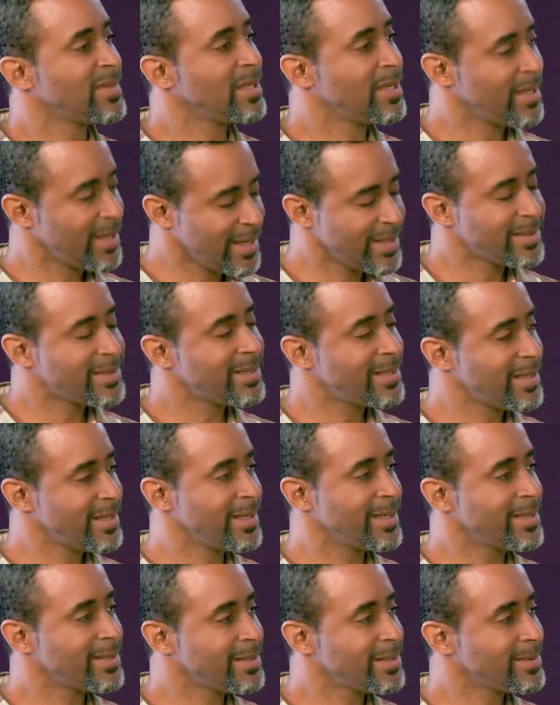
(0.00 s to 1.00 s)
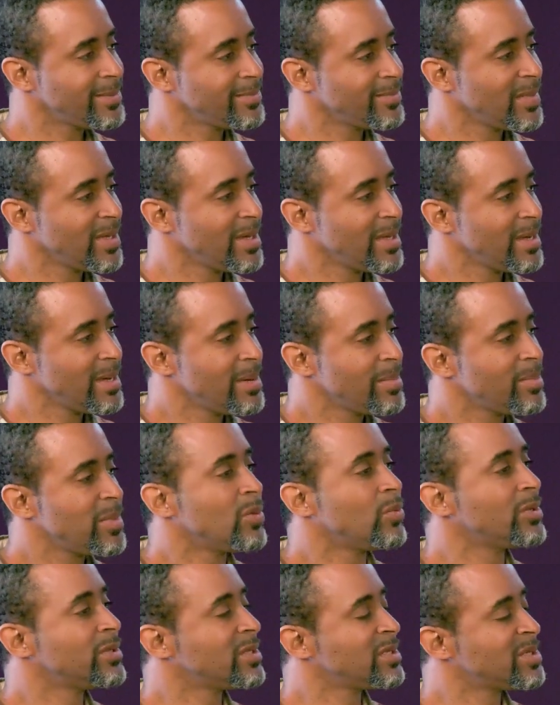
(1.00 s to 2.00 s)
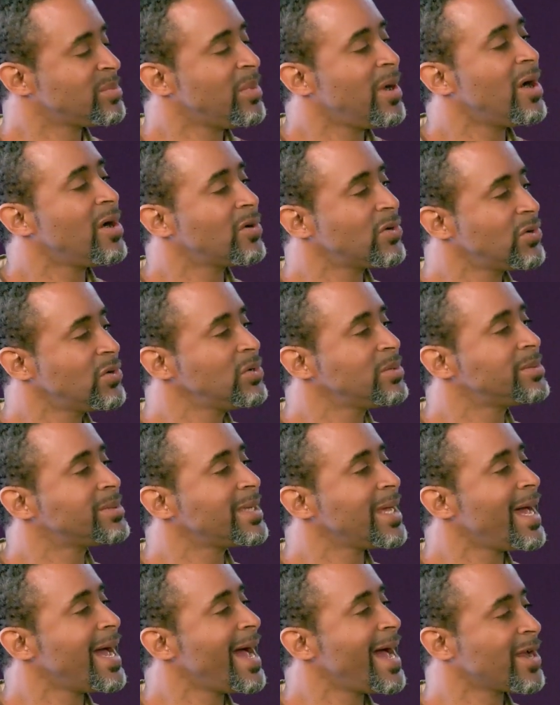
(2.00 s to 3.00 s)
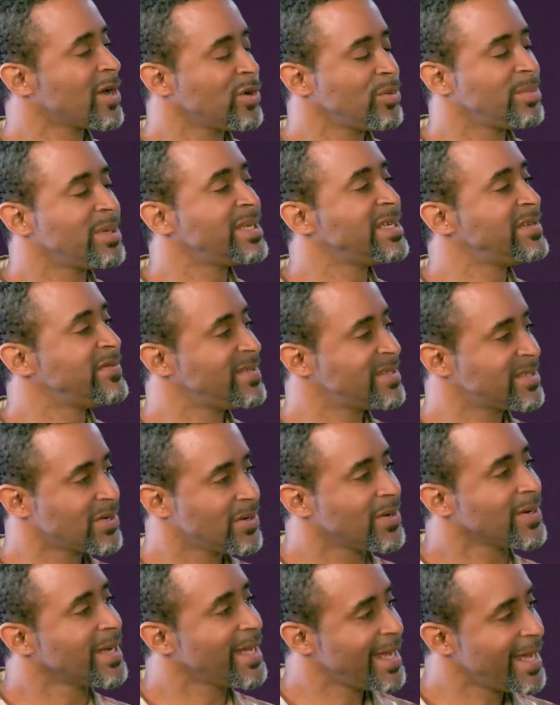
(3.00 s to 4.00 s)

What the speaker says: Yes, it is. But with the small groups, I don't believe it's going to